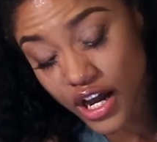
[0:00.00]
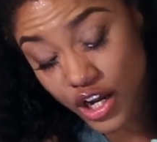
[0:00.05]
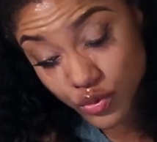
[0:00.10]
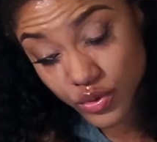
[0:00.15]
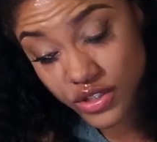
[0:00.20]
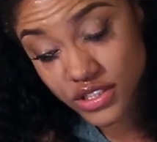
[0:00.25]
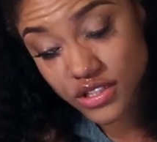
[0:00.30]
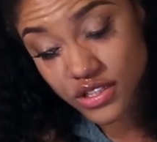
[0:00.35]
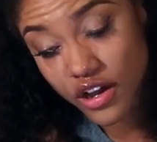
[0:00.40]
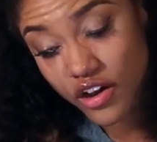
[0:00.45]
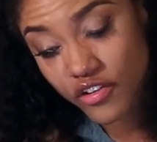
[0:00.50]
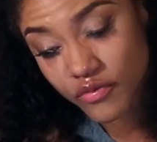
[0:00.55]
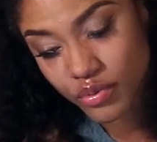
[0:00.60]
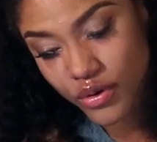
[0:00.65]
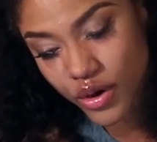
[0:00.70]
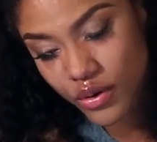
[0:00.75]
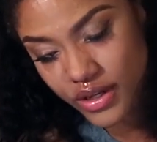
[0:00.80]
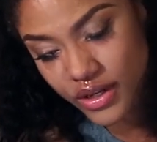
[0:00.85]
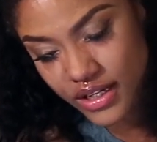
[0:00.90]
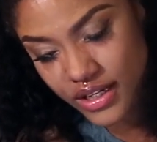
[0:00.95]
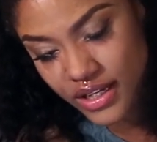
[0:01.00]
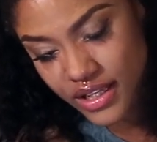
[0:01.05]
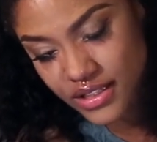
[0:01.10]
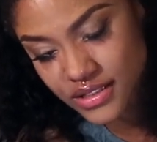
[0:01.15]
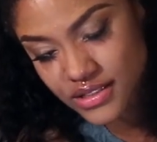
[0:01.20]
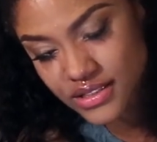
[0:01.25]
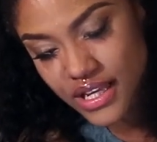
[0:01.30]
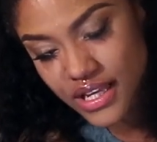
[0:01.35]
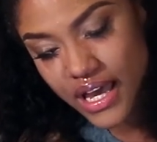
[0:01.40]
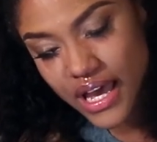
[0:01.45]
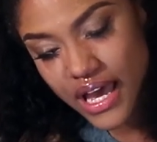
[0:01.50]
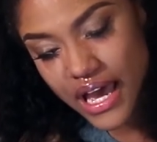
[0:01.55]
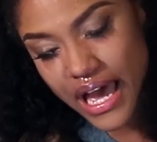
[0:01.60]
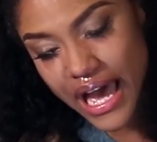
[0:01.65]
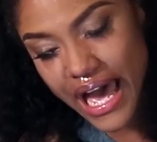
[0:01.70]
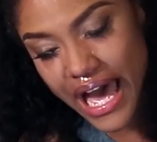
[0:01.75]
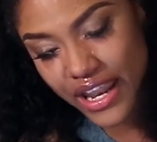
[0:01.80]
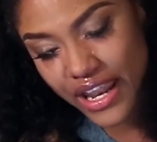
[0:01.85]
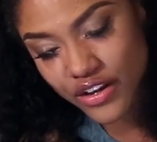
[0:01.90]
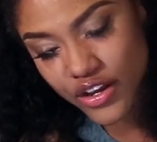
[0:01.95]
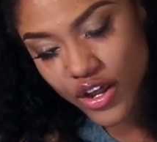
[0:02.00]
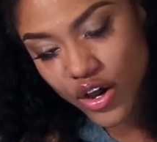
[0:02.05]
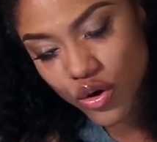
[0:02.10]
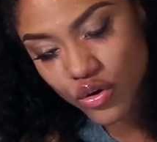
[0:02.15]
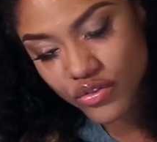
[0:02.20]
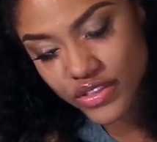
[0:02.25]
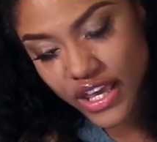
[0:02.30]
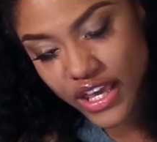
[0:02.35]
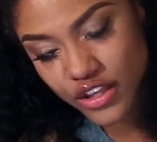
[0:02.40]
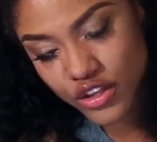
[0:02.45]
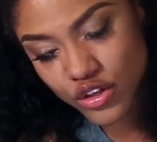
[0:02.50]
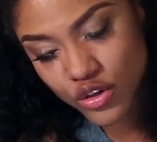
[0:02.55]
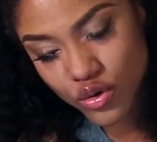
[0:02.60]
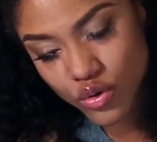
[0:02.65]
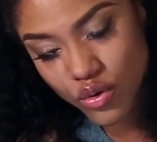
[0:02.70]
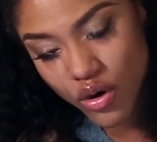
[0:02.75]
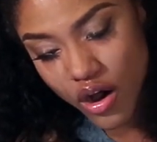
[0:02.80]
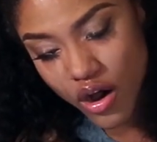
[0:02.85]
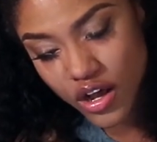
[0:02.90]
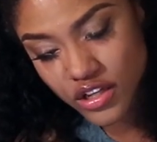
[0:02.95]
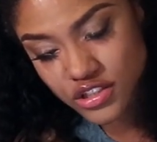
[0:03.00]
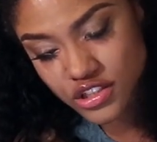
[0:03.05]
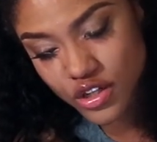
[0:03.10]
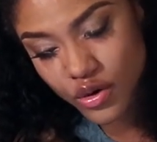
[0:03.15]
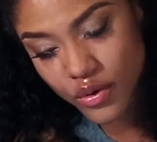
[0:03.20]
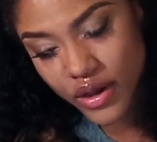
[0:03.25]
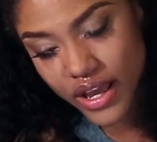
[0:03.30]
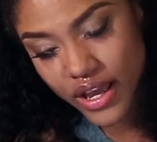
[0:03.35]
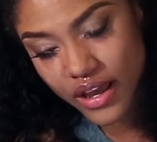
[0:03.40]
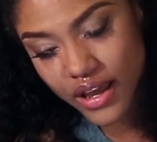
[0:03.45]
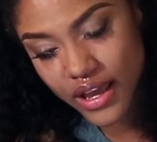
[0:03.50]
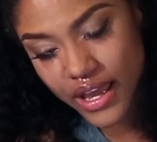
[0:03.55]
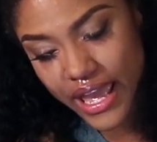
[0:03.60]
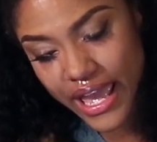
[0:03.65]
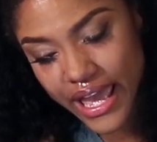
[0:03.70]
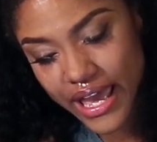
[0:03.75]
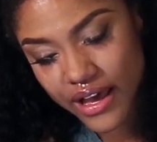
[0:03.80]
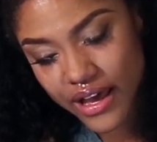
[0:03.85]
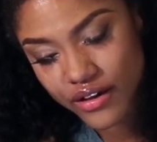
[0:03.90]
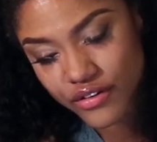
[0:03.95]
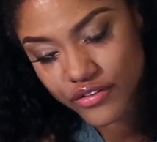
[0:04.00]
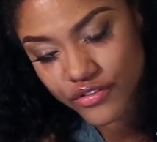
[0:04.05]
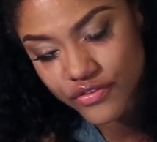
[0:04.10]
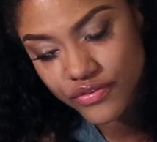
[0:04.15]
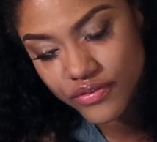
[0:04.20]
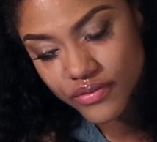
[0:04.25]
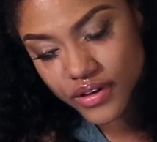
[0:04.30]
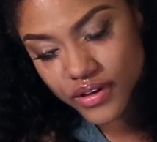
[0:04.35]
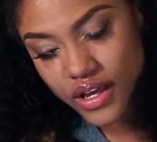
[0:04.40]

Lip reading: unresolved brokenness, I know that you also have.